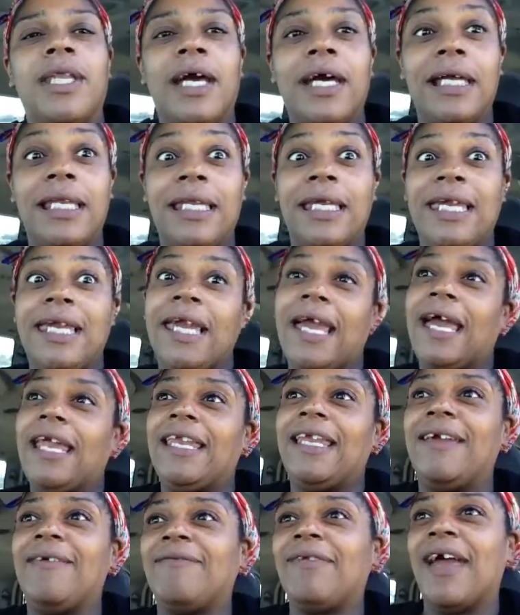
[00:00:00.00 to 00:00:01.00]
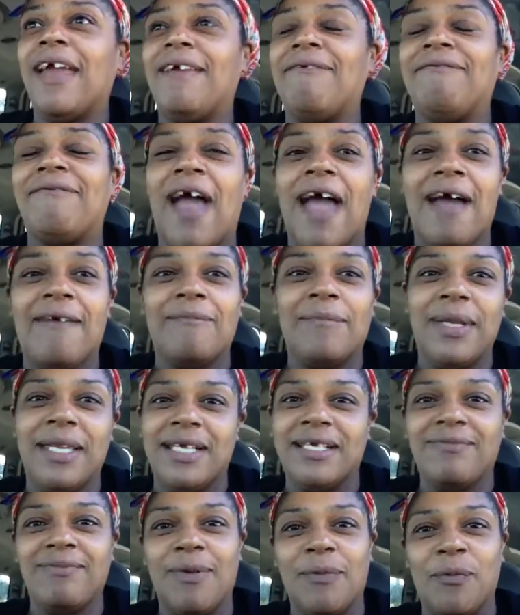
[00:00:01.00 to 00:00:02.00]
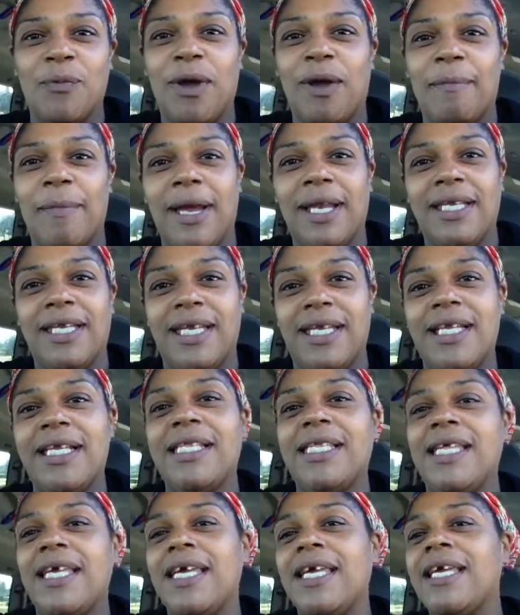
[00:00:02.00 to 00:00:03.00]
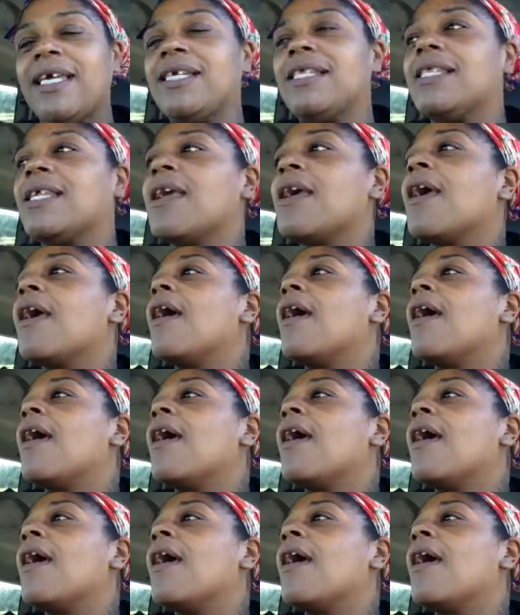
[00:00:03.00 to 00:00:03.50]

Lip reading: Luckily I live like 5 minutes from where my dentist is.